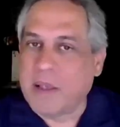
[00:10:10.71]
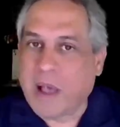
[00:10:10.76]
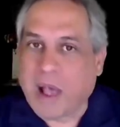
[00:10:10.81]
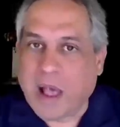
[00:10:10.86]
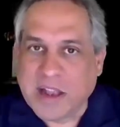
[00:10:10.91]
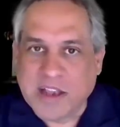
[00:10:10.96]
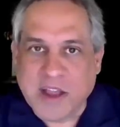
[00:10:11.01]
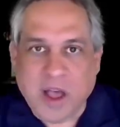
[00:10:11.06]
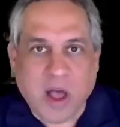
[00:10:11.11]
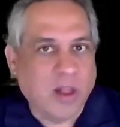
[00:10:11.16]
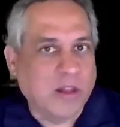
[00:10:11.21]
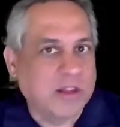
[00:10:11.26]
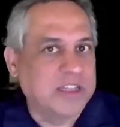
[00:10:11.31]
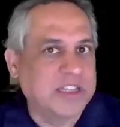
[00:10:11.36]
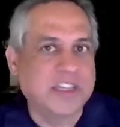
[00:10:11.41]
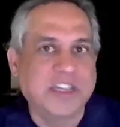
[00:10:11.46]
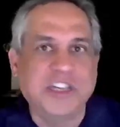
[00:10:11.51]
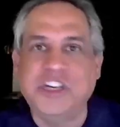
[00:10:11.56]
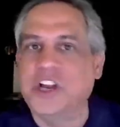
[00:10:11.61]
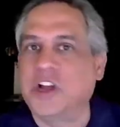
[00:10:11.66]

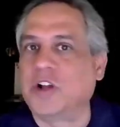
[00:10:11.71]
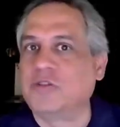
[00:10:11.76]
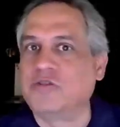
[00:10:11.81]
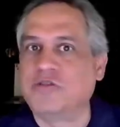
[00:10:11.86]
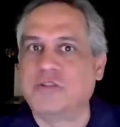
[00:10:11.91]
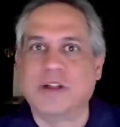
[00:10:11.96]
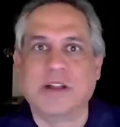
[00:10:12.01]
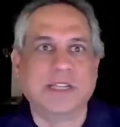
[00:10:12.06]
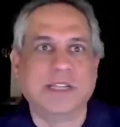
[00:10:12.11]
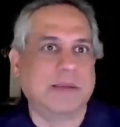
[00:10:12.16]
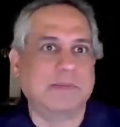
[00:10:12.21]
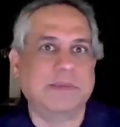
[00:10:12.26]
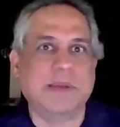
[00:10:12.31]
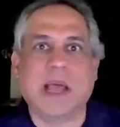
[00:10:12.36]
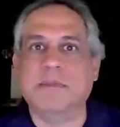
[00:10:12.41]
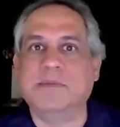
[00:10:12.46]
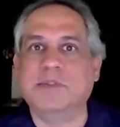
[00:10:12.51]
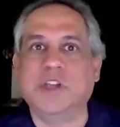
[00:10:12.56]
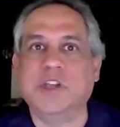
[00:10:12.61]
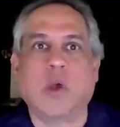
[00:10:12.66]
Adults, children,
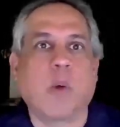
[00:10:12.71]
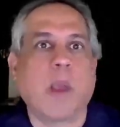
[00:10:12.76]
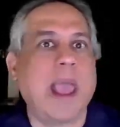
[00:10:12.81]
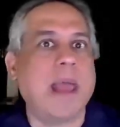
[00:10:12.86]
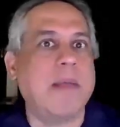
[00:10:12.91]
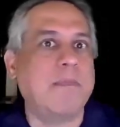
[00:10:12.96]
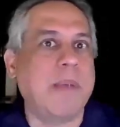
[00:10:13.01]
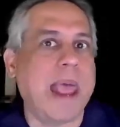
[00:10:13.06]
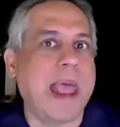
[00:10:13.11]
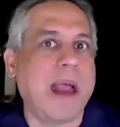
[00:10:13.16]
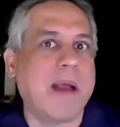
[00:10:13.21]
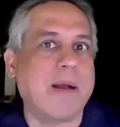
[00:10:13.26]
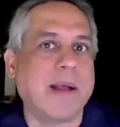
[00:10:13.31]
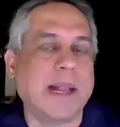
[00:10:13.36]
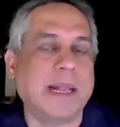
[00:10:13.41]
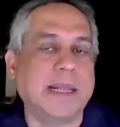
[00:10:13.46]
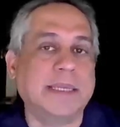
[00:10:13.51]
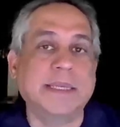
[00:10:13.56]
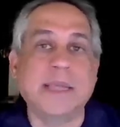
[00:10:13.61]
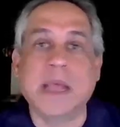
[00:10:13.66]
sometimes
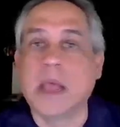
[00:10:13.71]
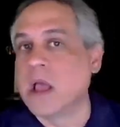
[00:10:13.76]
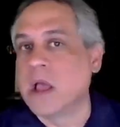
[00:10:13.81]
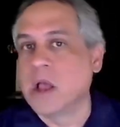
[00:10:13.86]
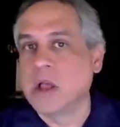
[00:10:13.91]
grandparents.